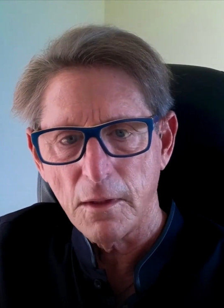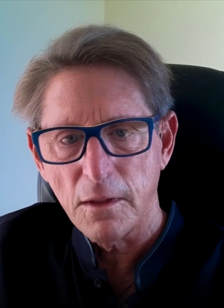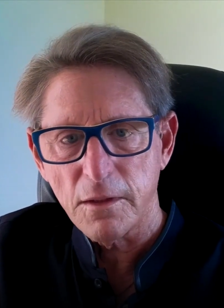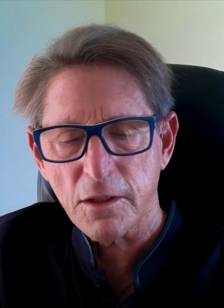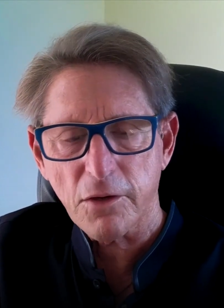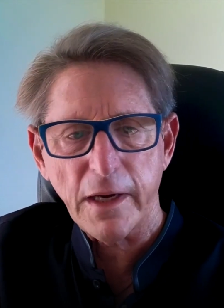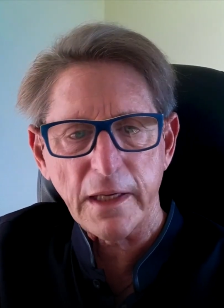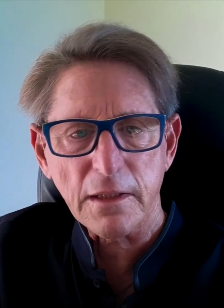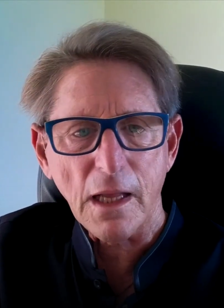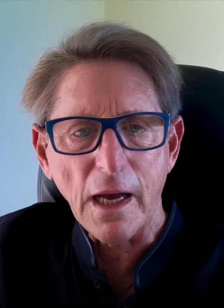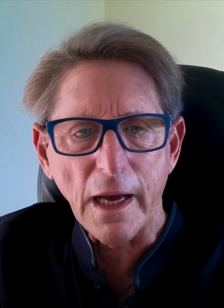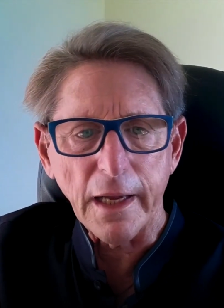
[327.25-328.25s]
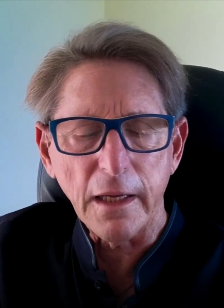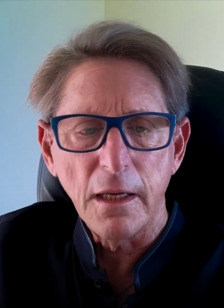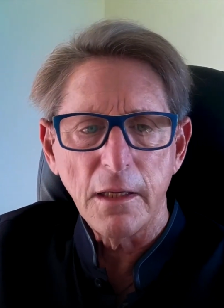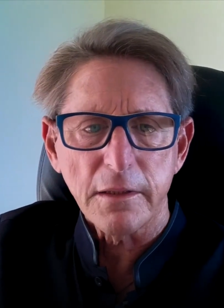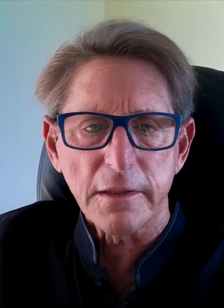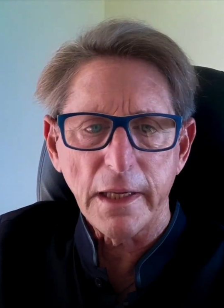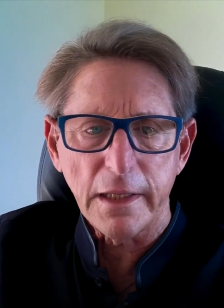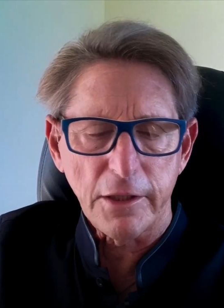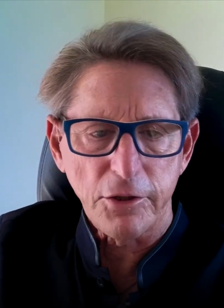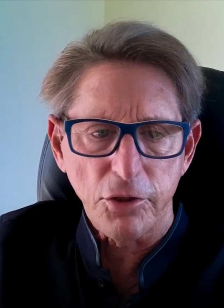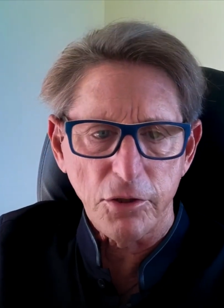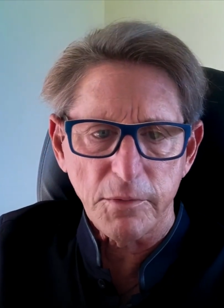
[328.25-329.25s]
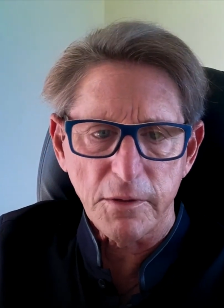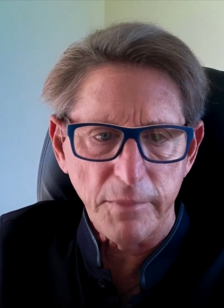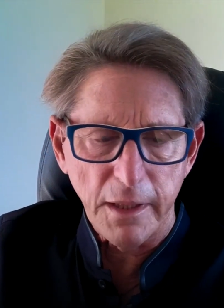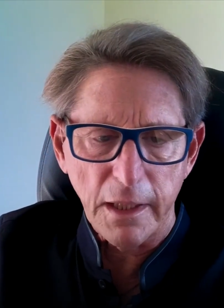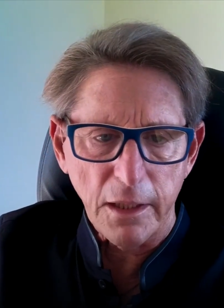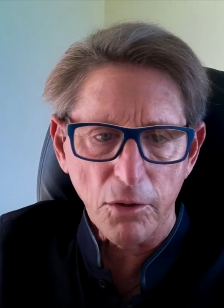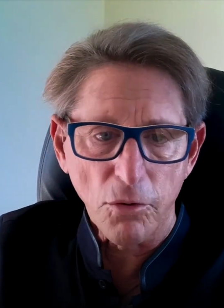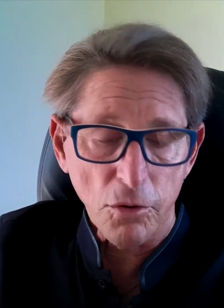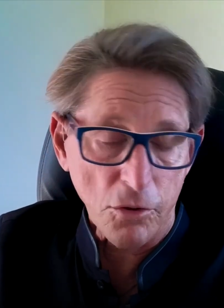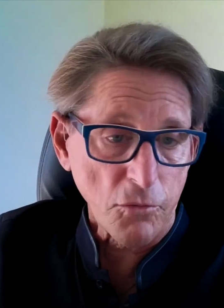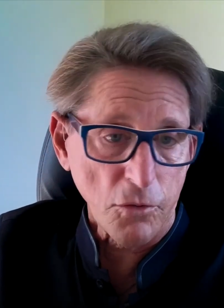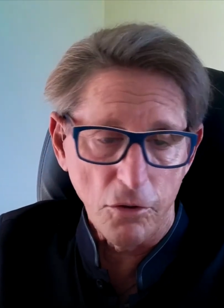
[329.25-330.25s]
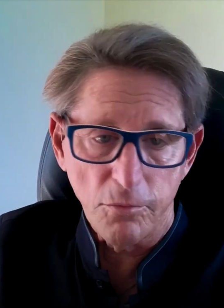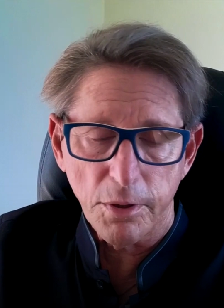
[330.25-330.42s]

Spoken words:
The great lie that a human being or group